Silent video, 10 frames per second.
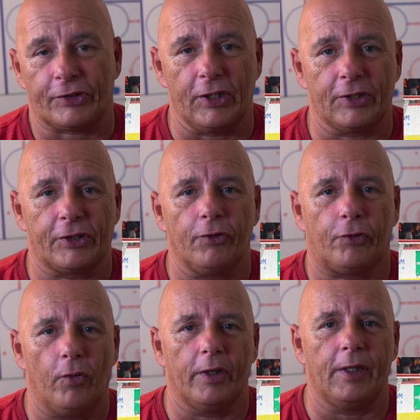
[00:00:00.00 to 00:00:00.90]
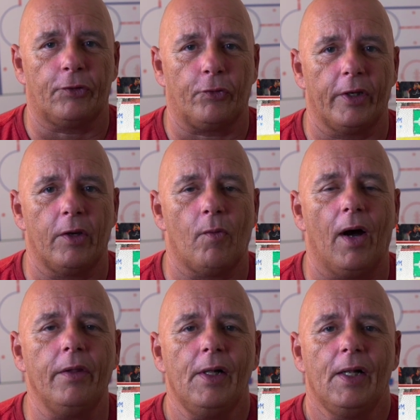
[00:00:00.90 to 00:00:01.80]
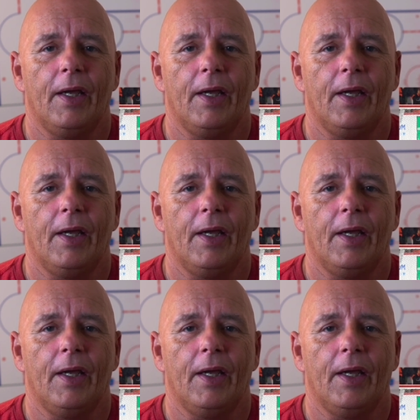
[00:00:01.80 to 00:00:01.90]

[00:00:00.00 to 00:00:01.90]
season 2021